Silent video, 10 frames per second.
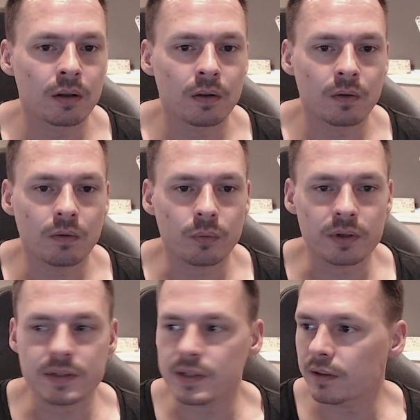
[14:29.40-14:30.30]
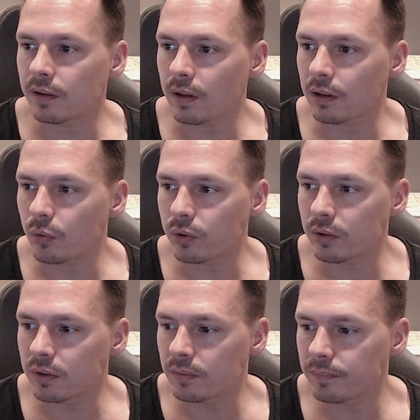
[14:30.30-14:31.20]
So we can see that
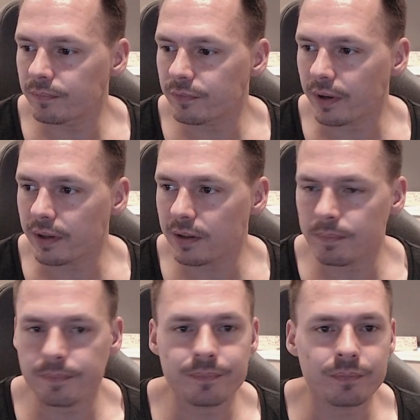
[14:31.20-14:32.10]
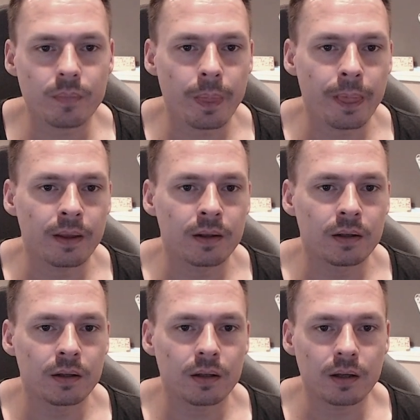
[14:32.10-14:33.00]
loaded fine.
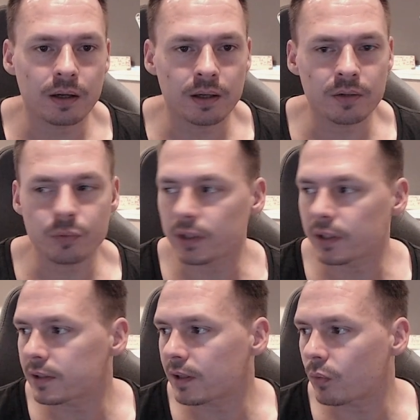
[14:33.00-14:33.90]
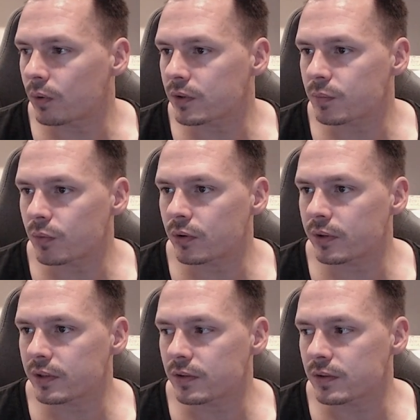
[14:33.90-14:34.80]
And if we click that once more,
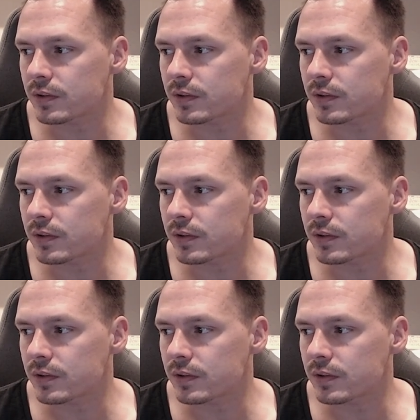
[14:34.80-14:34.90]
it just